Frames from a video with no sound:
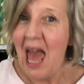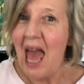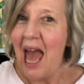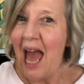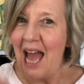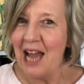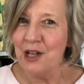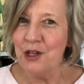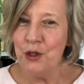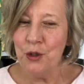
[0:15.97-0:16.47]

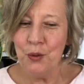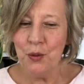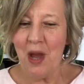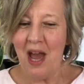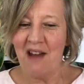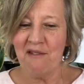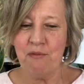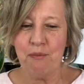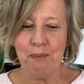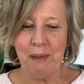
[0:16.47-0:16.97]
And you
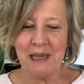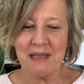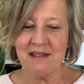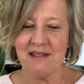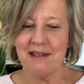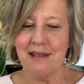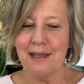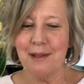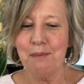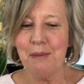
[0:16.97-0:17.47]
have
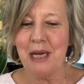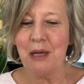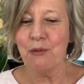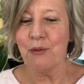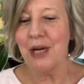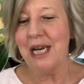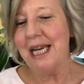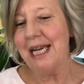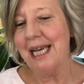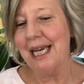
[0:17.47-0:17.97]
busted me
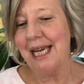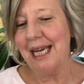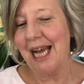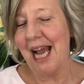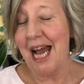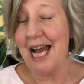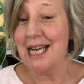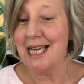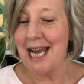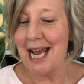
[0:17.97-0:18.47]

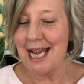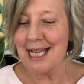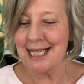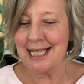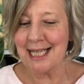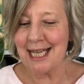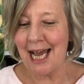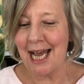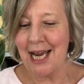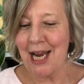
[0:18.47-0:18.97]
reading an
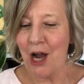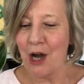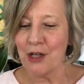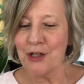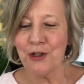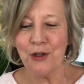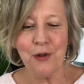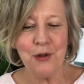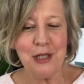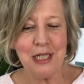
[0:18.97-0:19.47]
essay, I
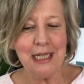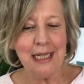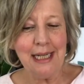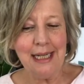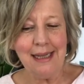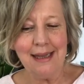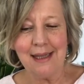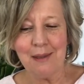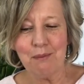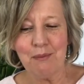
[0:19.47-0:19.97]
Don't
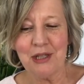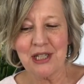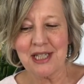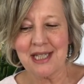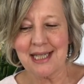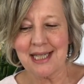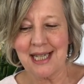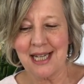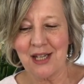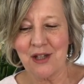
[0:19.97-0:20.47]
Need Them to
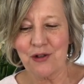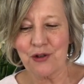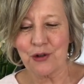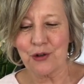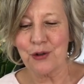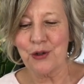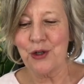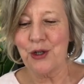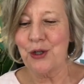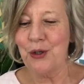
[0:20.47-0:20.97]
See
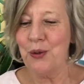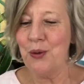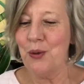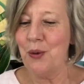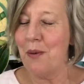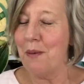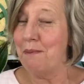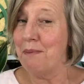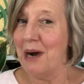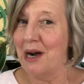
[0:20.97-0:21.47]
Through
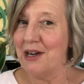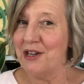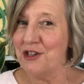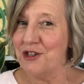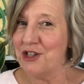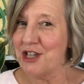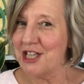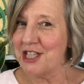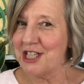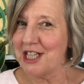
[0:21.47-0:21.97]
You by
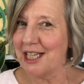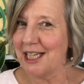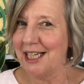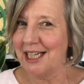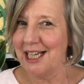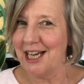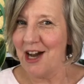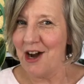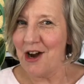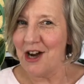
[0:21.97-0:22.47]
Jessica
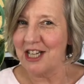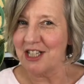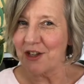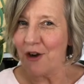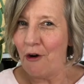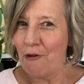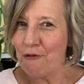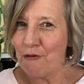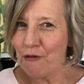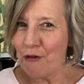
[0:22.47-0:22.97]
Knight
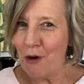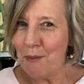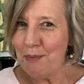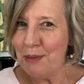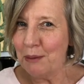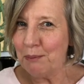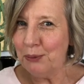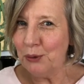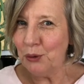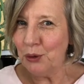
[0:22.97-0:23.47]
from
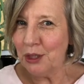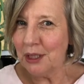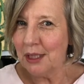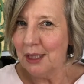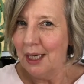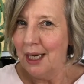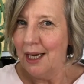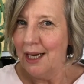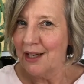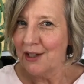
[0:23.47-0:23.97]
the book
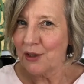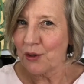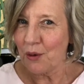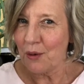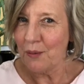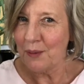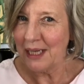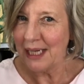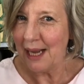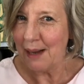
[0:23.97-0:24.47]

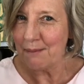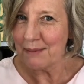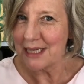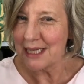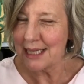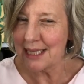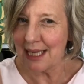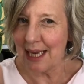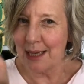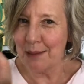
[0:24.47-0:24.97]
Growing Up
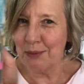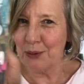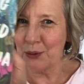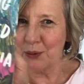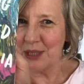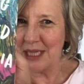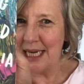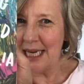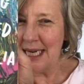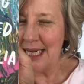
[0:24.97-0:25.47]

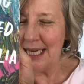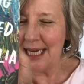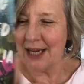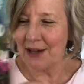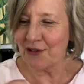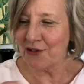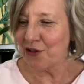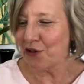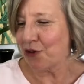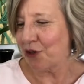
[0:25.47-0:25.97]
Disabled in
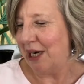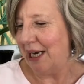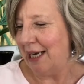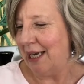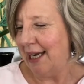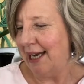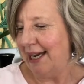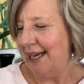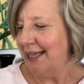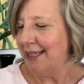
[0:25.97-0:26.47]

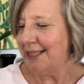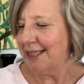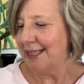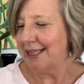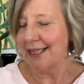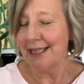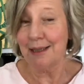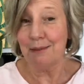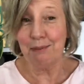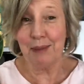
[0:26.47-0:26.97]
Australia,
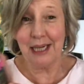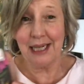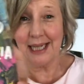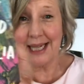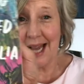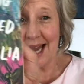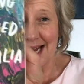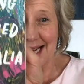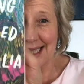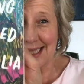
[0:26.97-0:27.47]
edited by
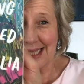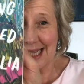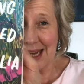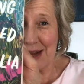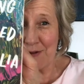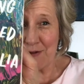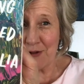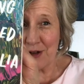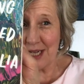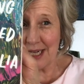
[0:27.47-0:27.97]
Carly
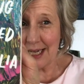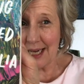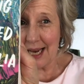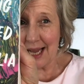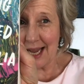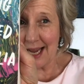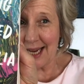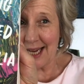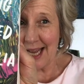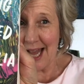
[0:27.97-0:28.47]

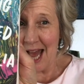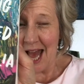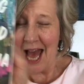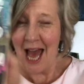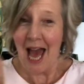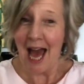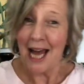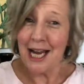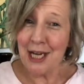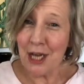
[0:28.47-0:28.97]
Findlay.
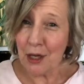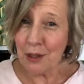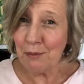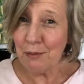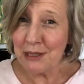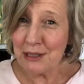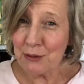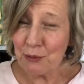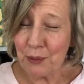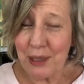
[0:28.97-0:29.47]
And I
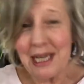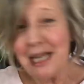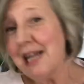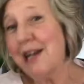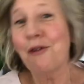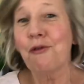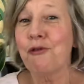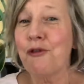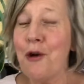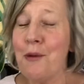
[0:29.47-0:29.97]
was
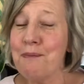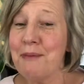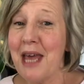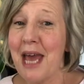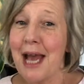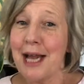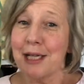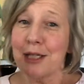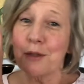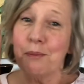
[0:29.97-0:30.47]
reading from
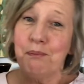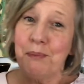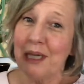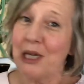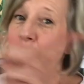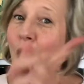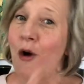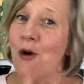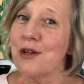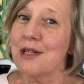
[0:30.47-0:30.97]
that
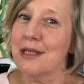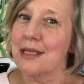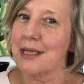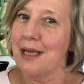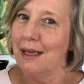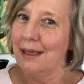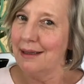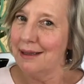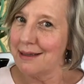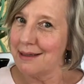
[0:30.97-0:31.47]
because
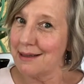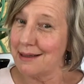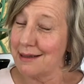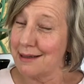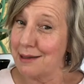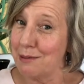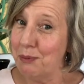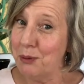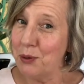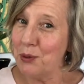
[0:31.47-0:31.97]
this is
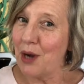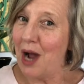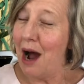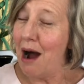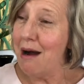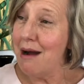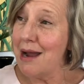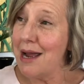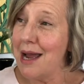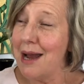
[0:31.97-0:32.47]
the book
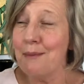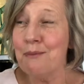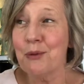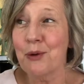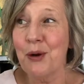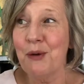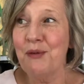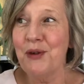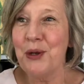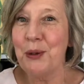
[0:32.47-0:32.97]
I am
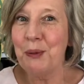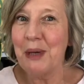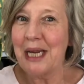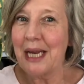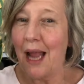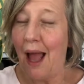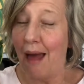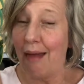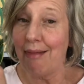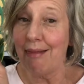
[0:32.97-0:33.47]

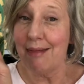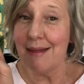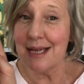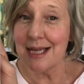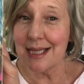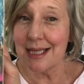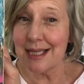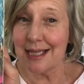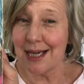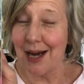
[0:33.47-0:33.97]
reviewing
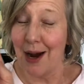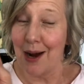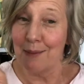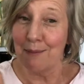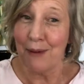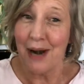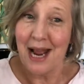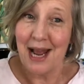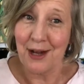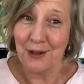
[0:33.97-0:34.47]
this
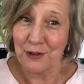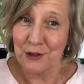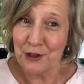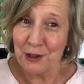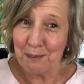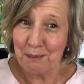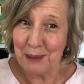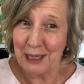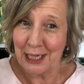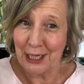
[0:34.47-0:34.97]
time round,
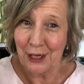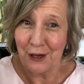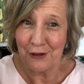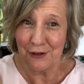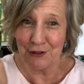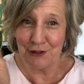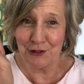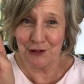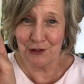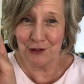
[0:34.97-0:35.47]
jumping
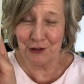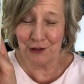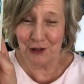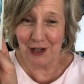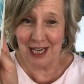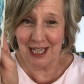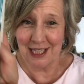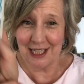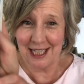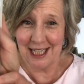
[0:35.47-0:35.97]

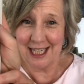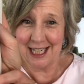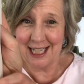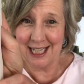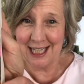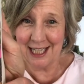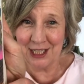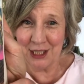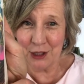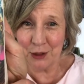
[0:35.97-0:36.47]
straight
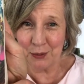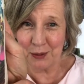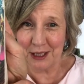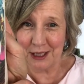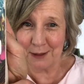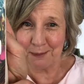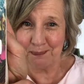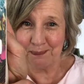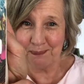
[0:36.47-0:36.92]
into it.